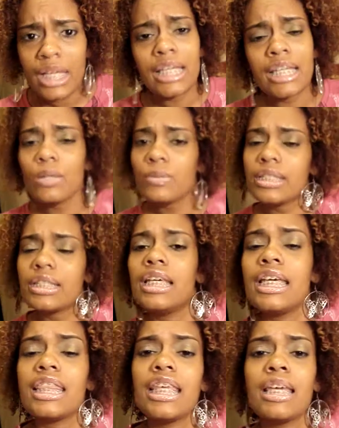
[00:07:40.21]

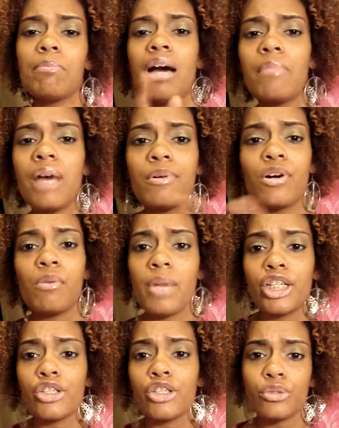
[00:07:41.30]
He think my mama on
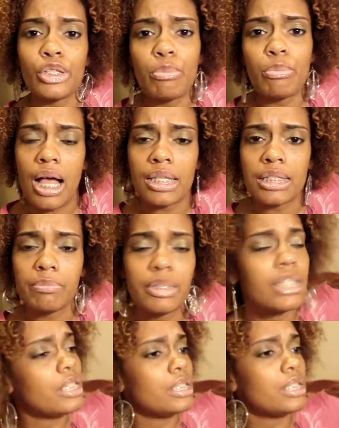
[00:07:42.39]
my insurance policy
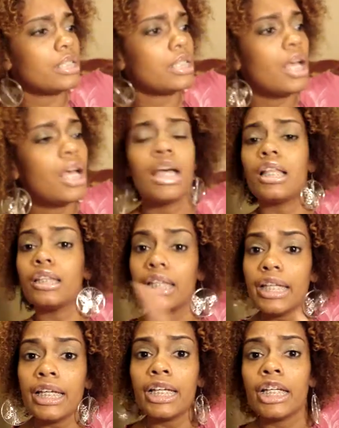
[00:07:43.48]
because
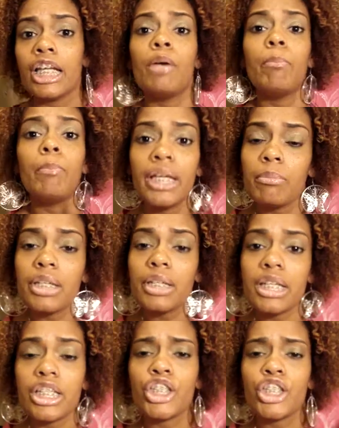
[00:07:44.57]
lean, meaning
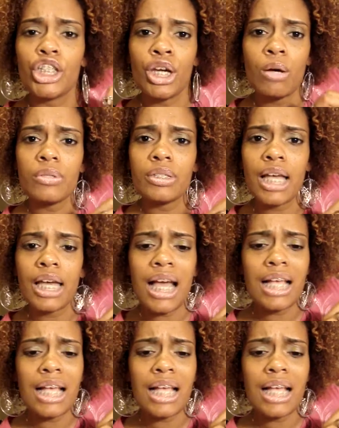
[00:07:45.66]
because she co-signed.